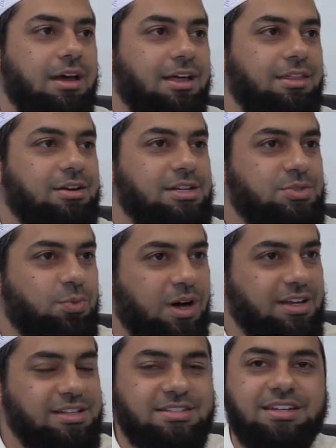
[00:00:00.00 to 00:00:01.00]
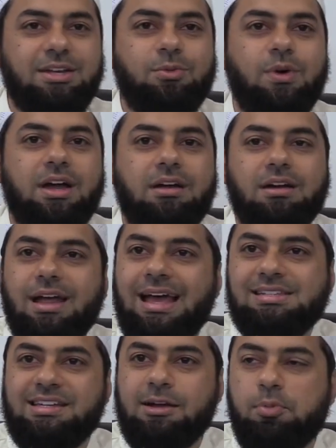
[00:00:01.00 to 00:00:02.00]
And there is one incident where,
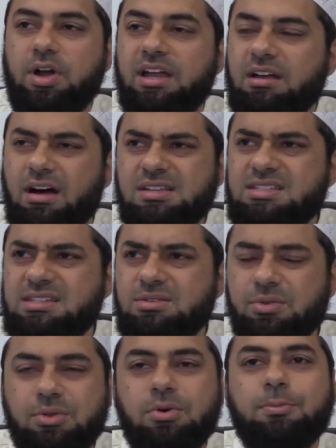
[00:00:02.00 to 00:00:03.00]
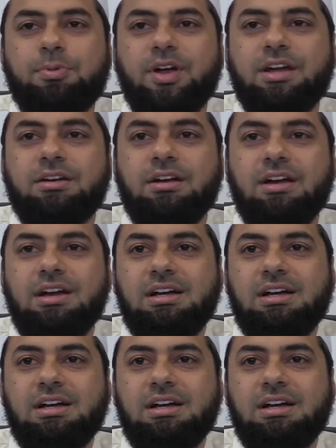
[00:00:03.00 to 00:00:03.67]
as they are praying Asr or Dhuhr prayer,